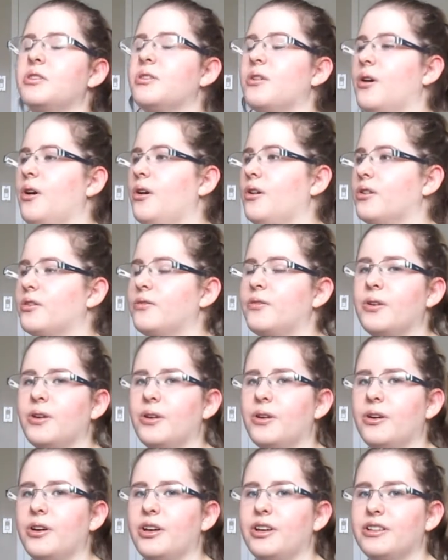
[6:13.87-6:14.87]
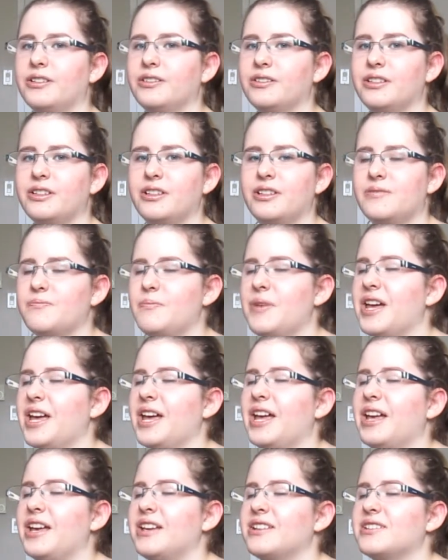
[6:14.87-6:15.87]
your voice
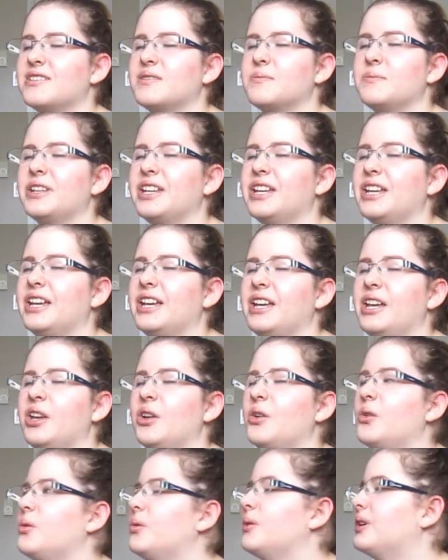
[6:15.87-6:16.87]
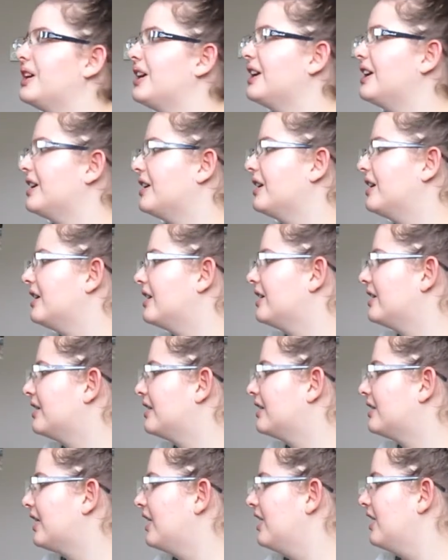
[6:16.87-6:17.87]
that makes me
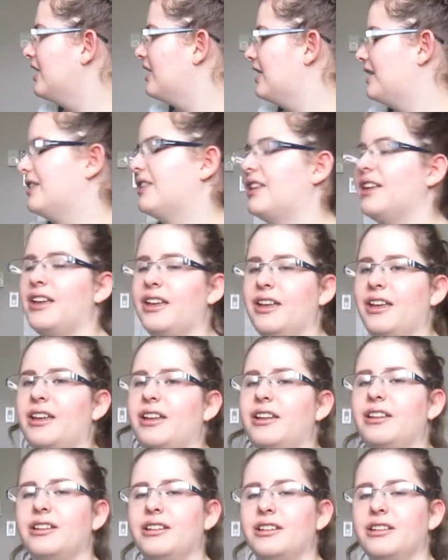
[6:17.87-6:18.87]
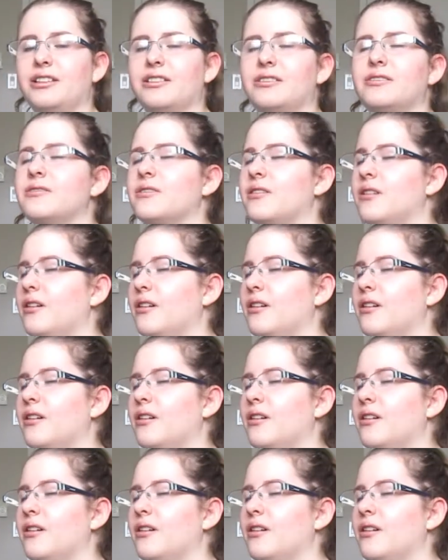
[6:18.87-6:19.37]
weak. Let it